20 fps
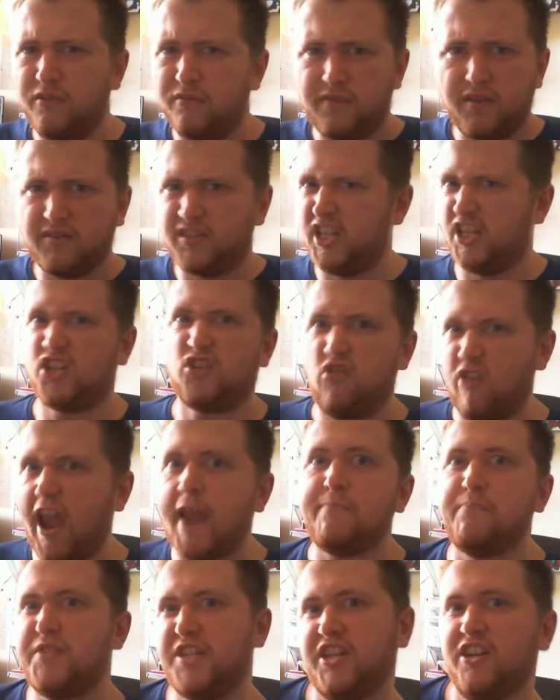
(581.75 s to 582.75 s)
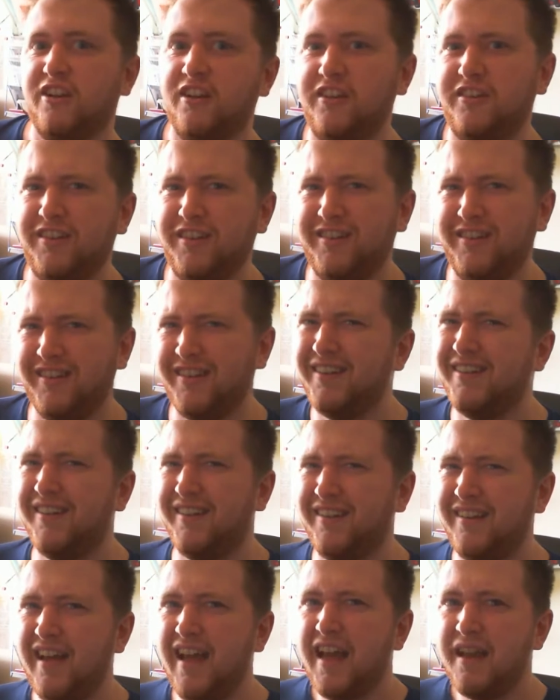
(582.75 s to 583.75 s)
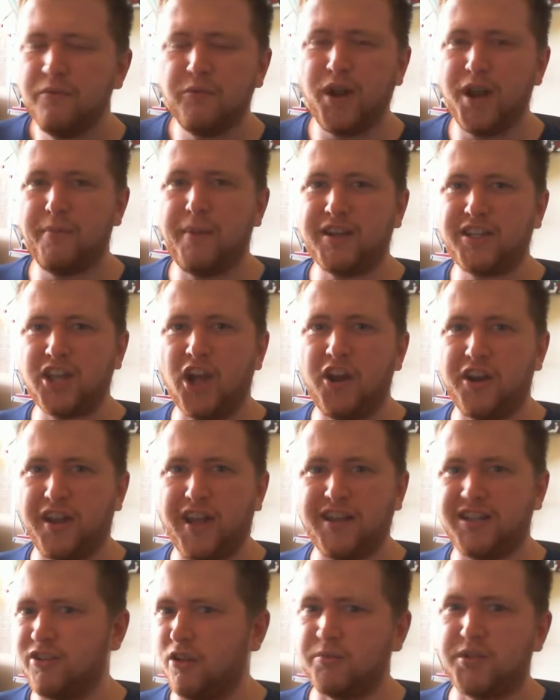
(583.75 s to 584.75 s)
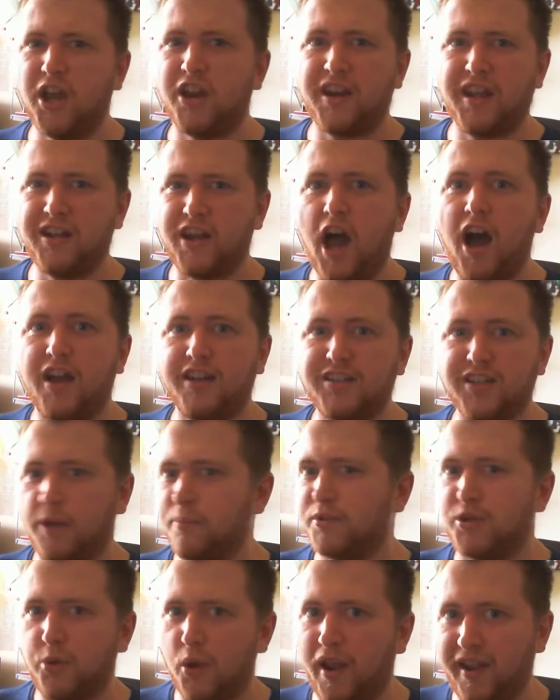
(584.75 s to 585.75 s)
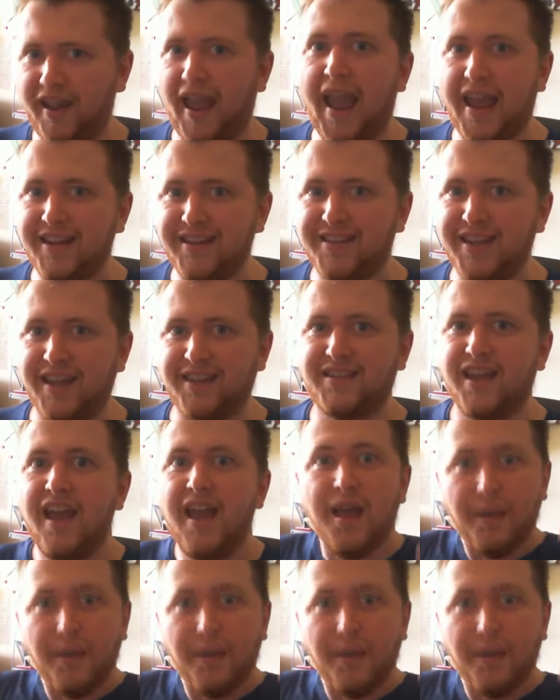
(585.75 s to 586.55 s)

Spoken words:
description. What am I turning into? I'm turning into iDubbbz. Quick, end it.